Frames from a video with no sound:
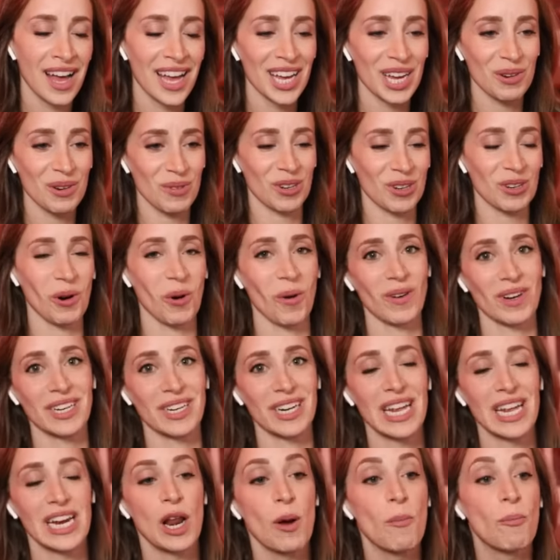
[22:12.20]
He recorded
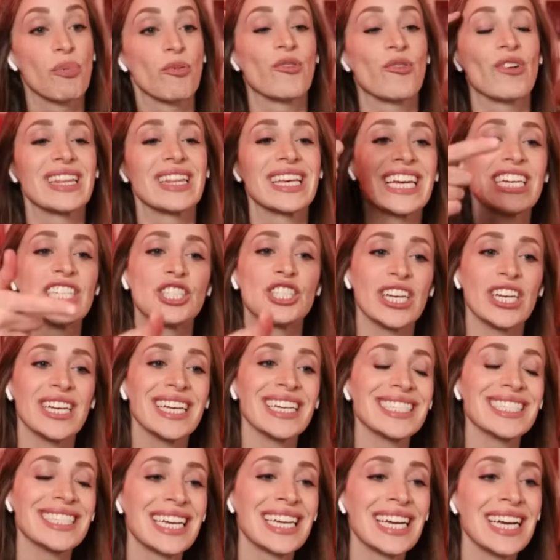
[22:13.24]
it. Brilliant
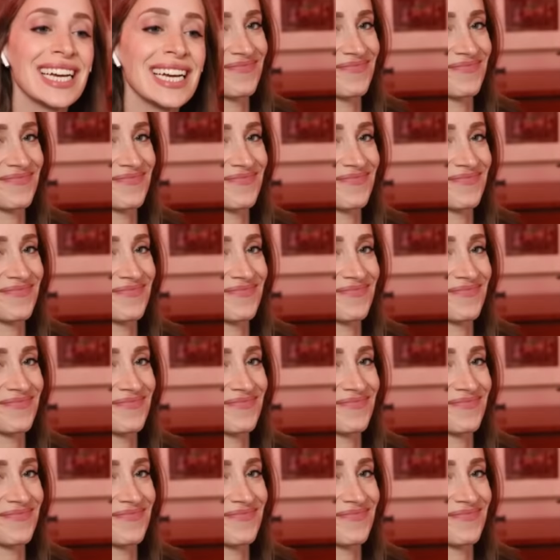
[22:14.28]
genius.